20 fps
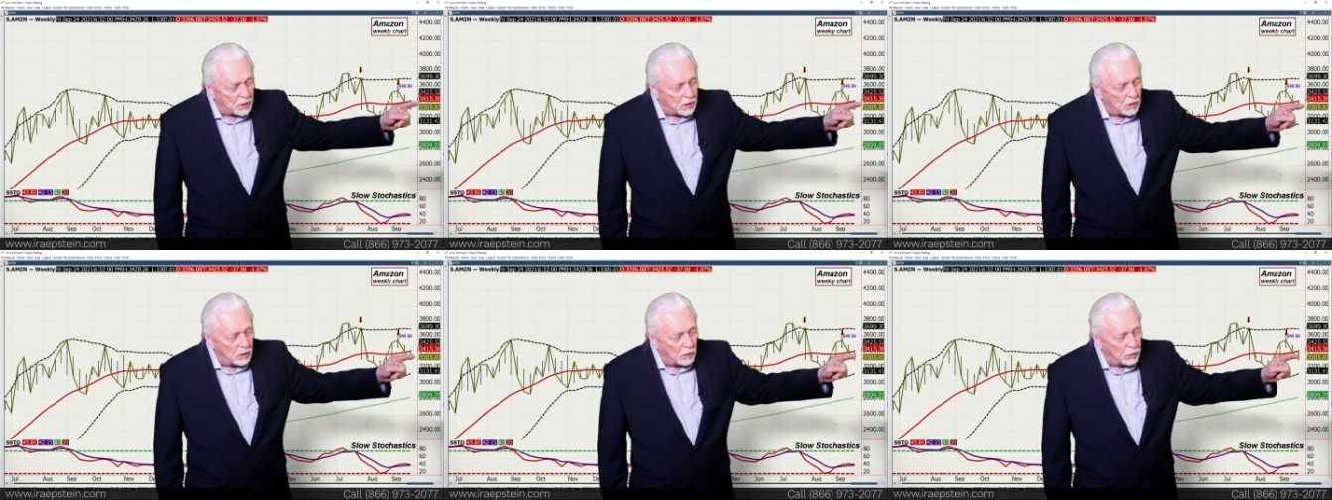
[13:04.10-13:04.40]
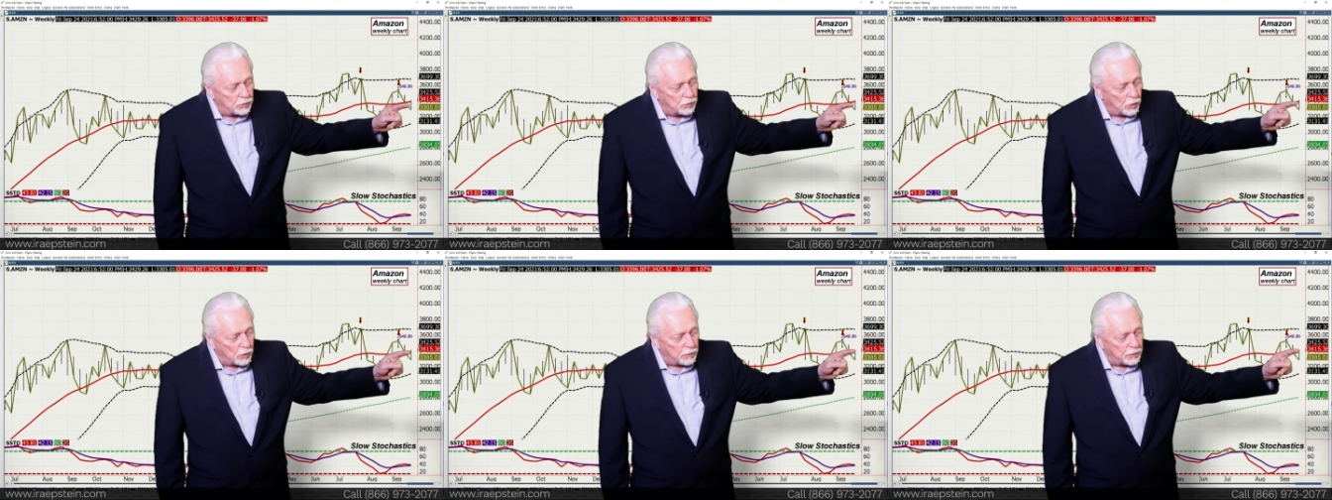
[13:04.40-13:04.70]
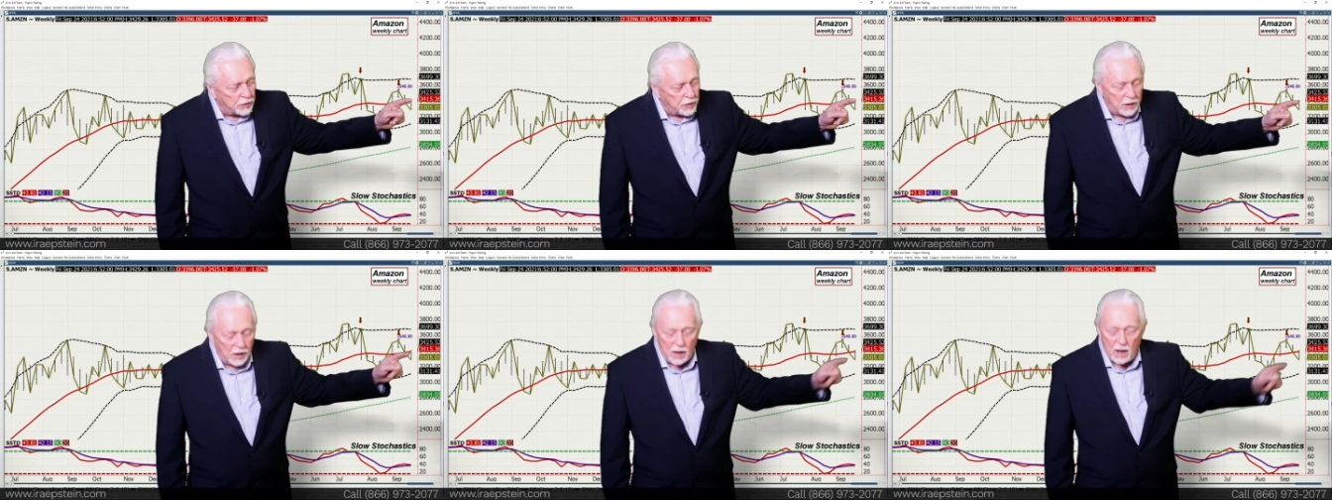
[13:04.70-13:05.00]
to close
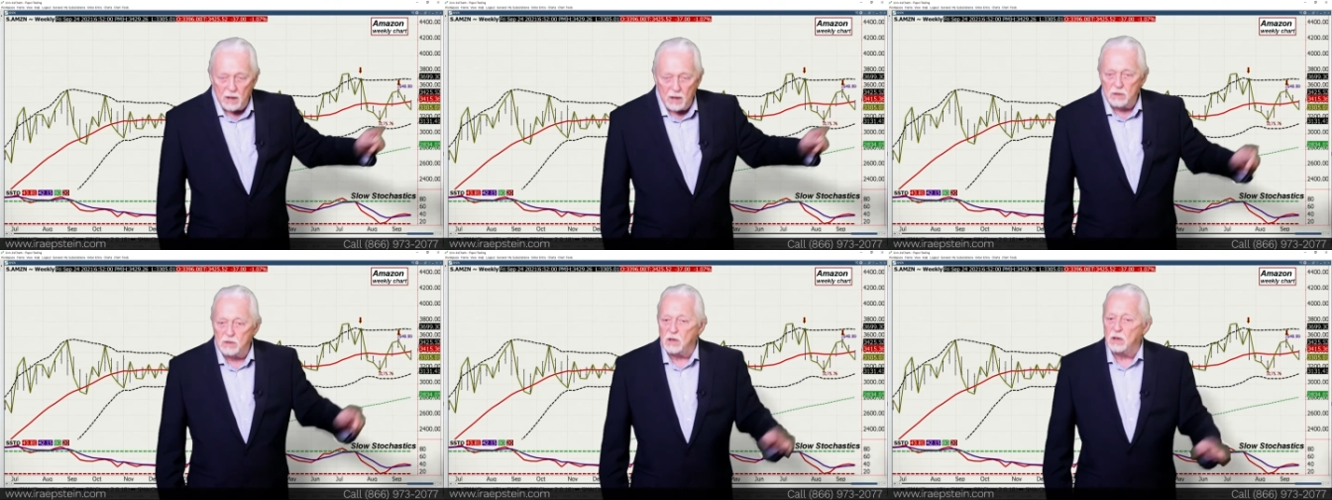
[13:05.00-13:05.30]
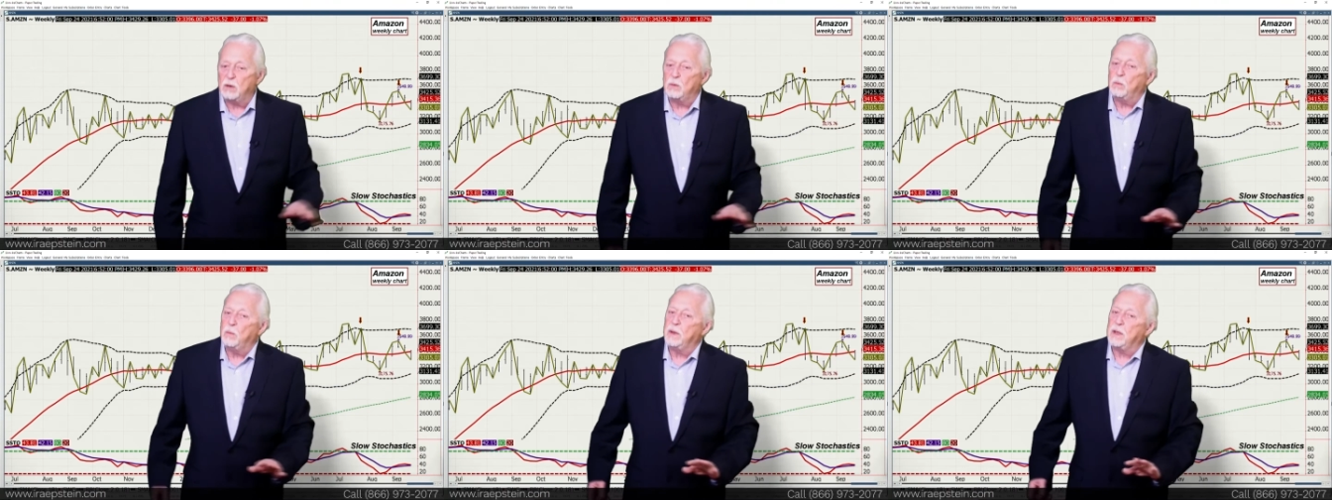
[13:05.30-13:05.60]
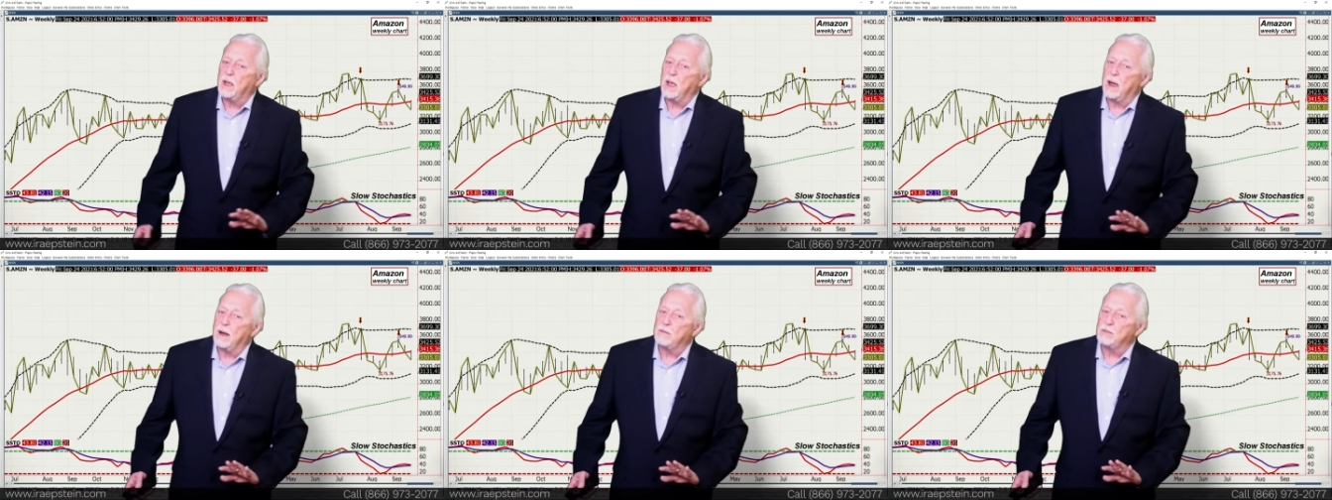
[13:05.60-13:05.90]
over the 18
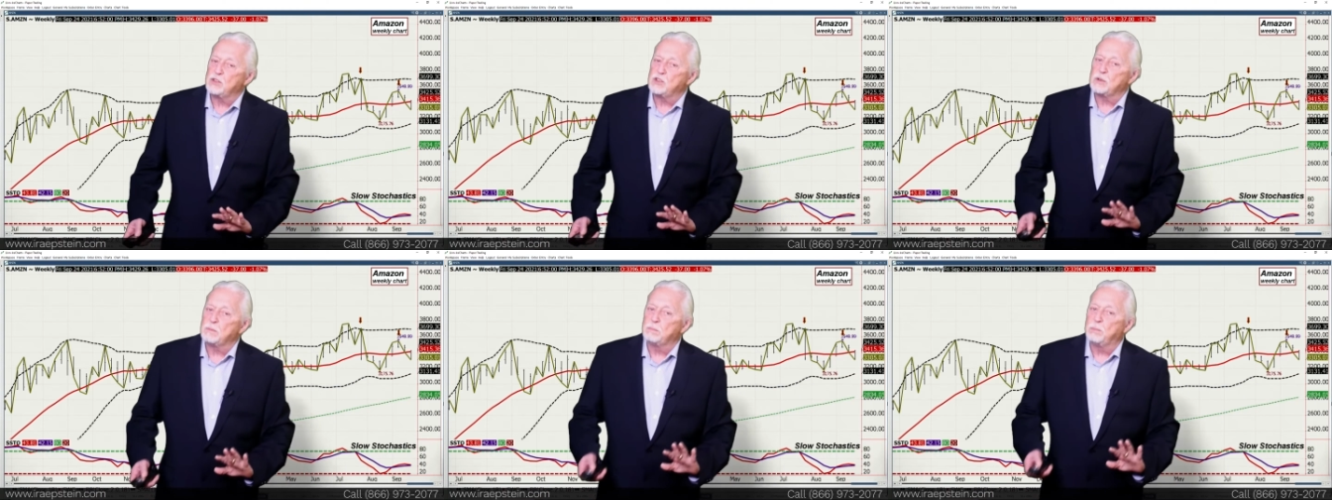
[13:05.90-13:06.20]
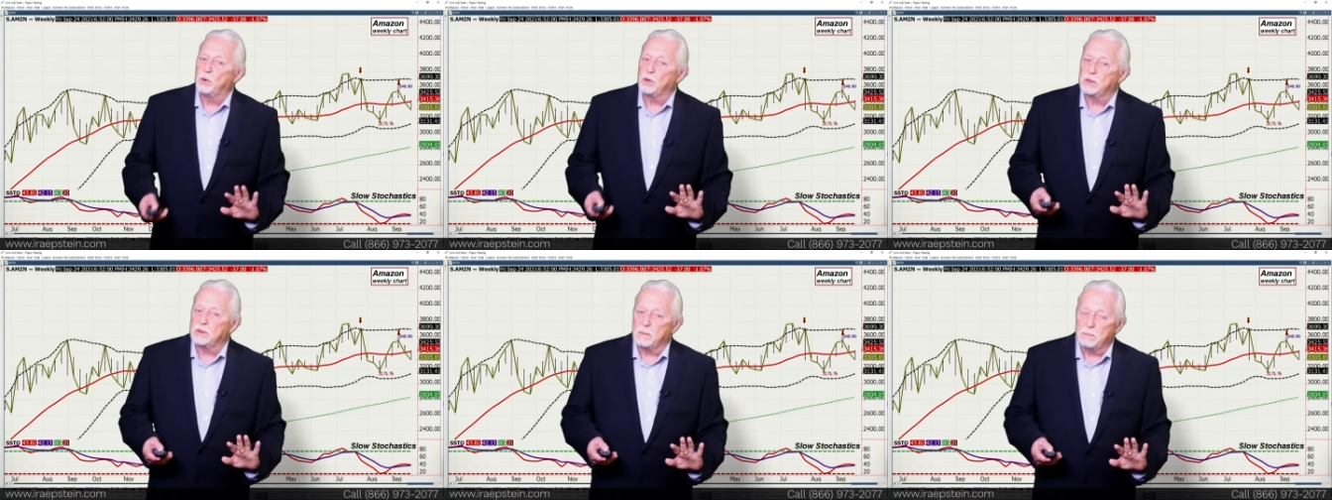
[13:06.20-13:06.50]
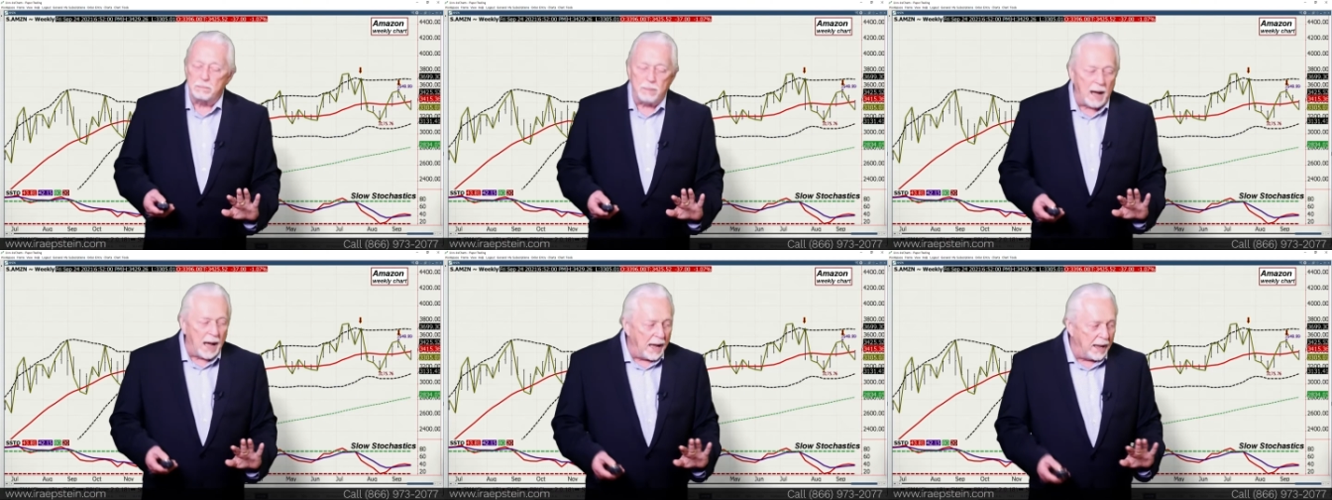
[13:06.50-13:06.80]
week average and put the
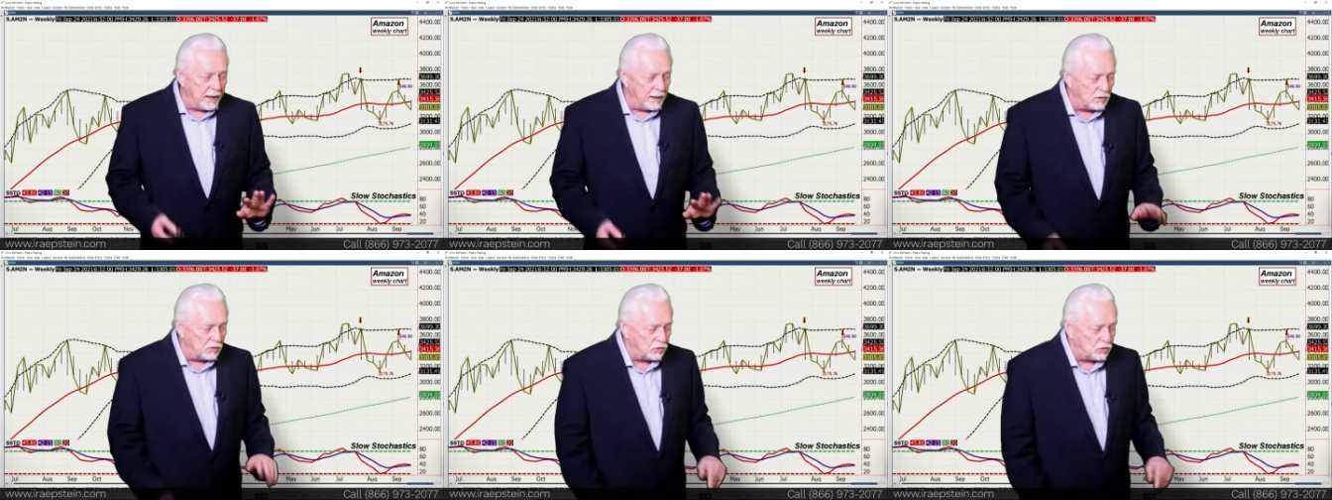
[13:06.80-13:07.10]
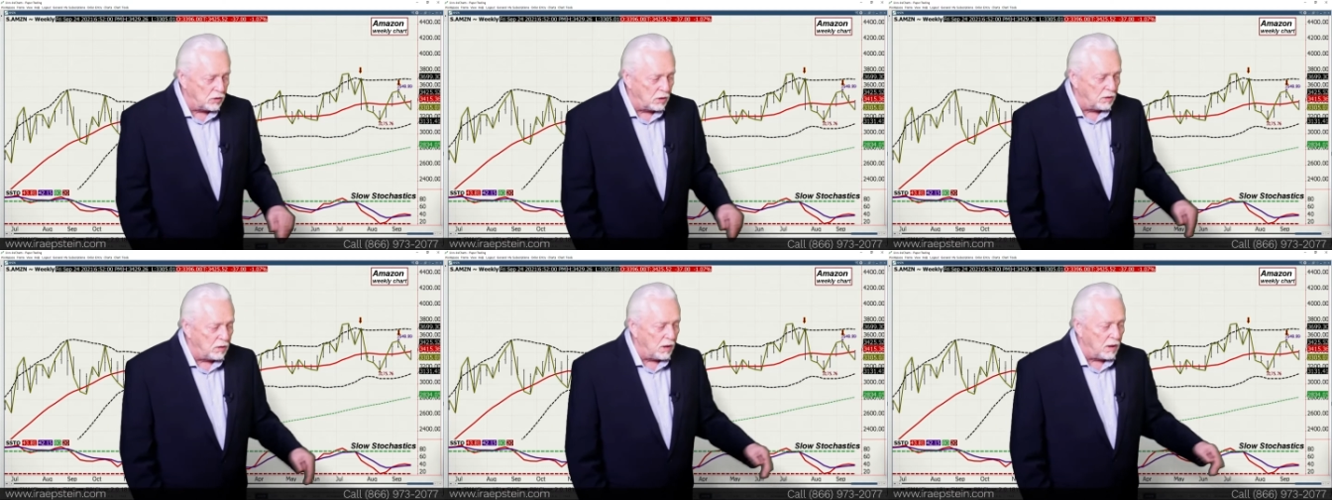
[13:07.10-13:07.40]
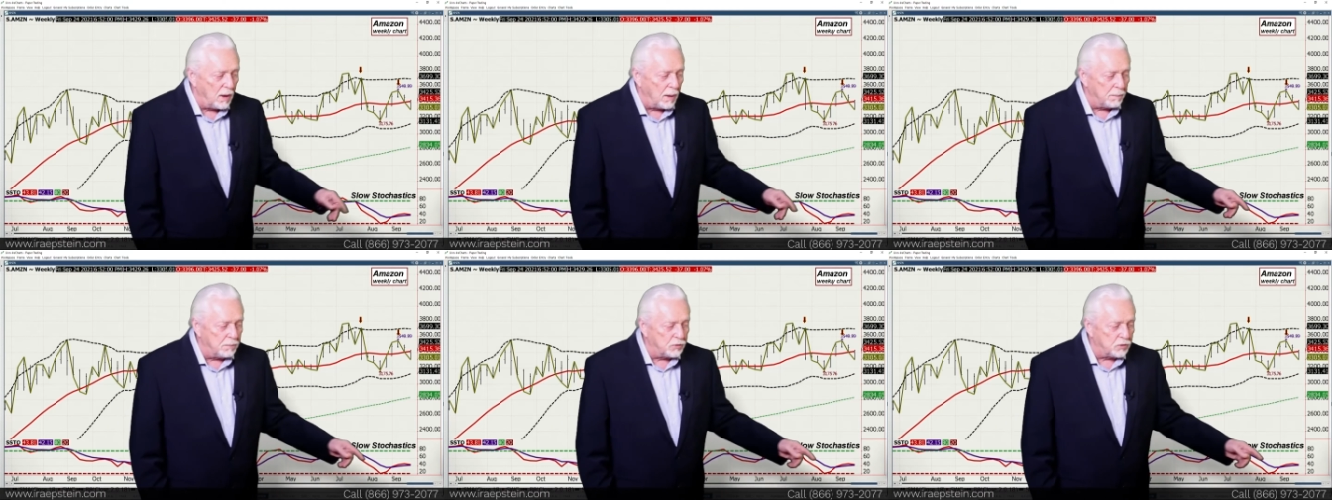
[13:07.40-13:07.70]
bias to
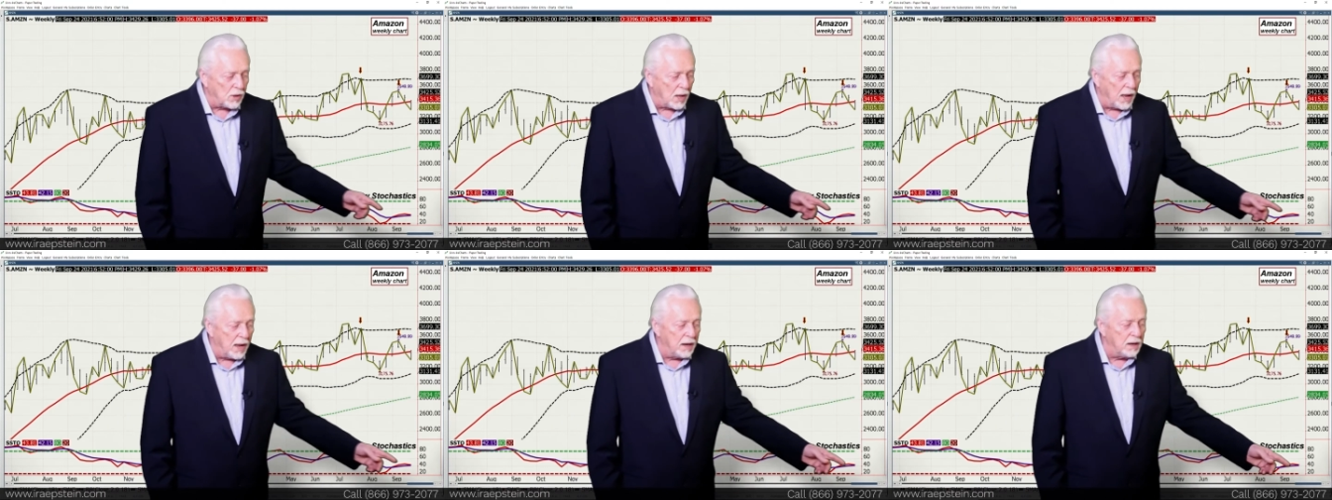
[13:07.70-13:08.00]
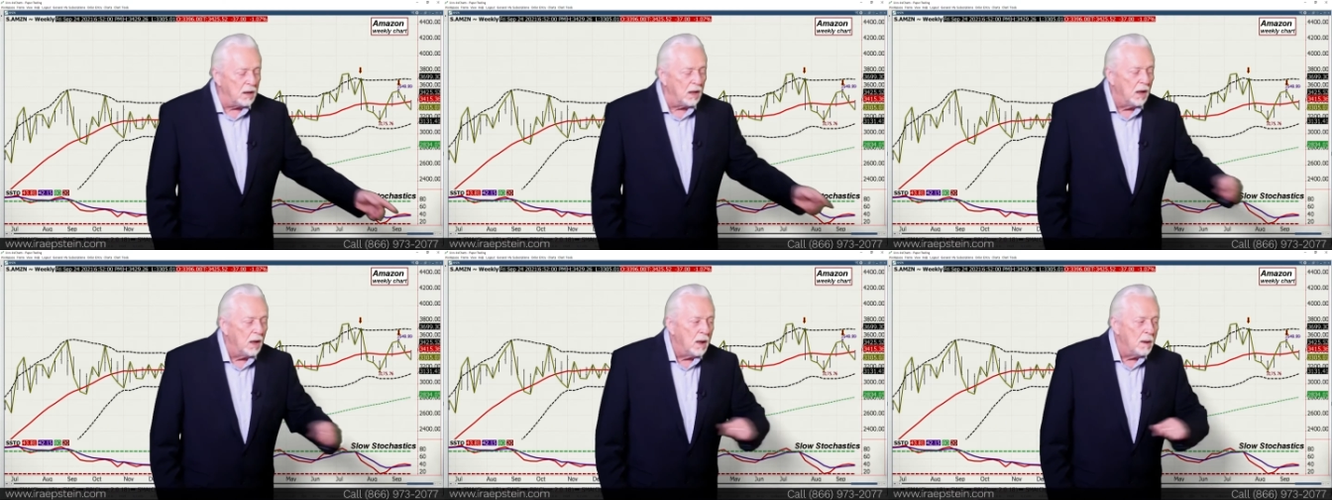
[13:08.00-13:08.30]
the upside.